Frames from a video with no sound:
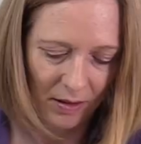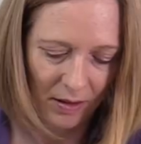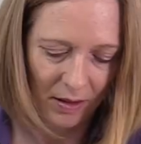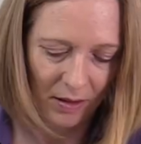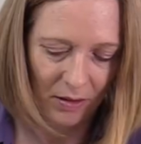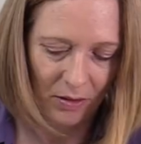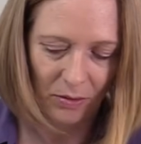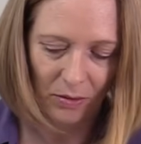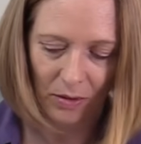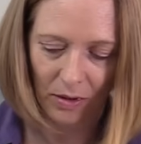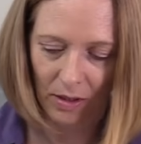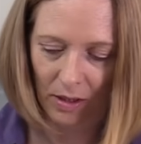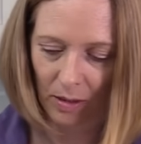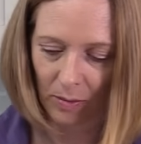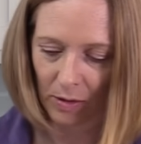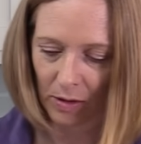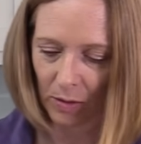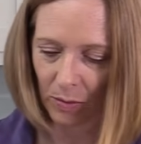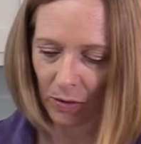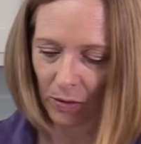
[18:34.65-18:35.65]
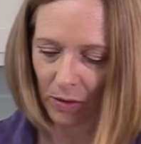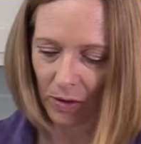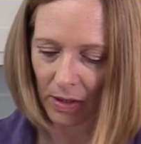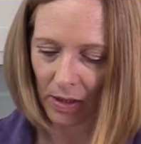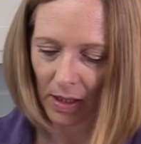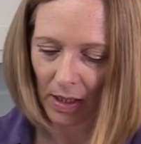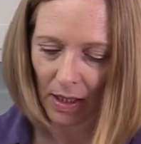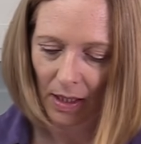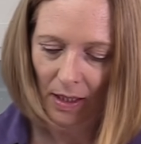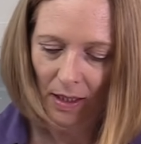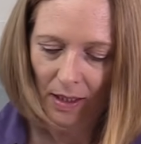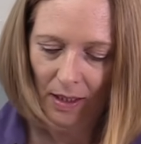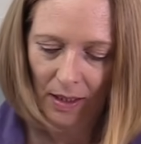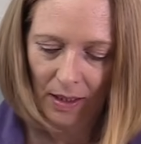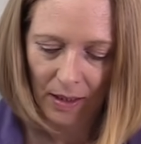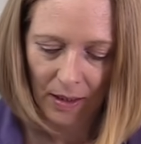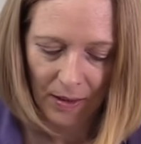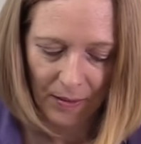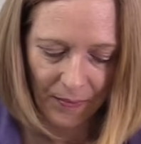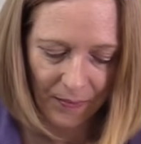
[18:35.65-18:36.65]
like 2 tablespoons,
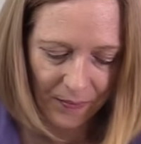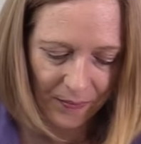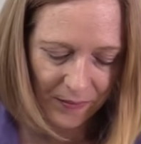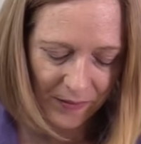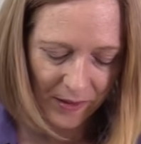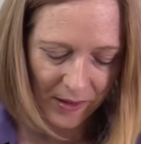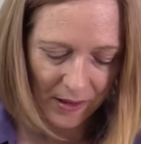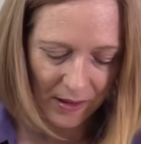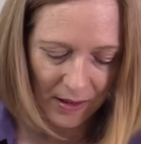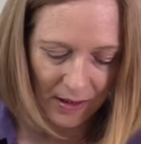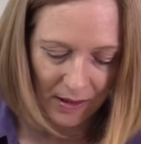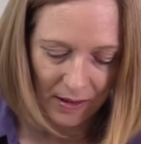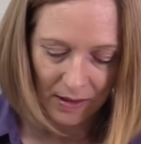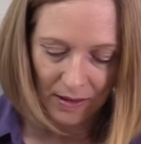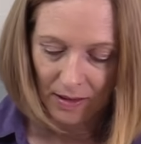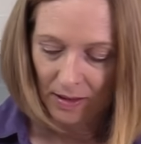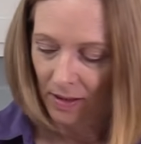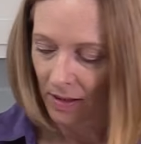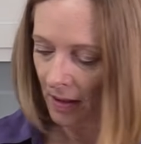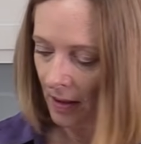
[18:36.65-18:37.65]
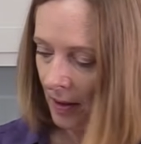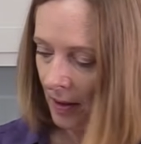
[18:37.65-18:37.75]
and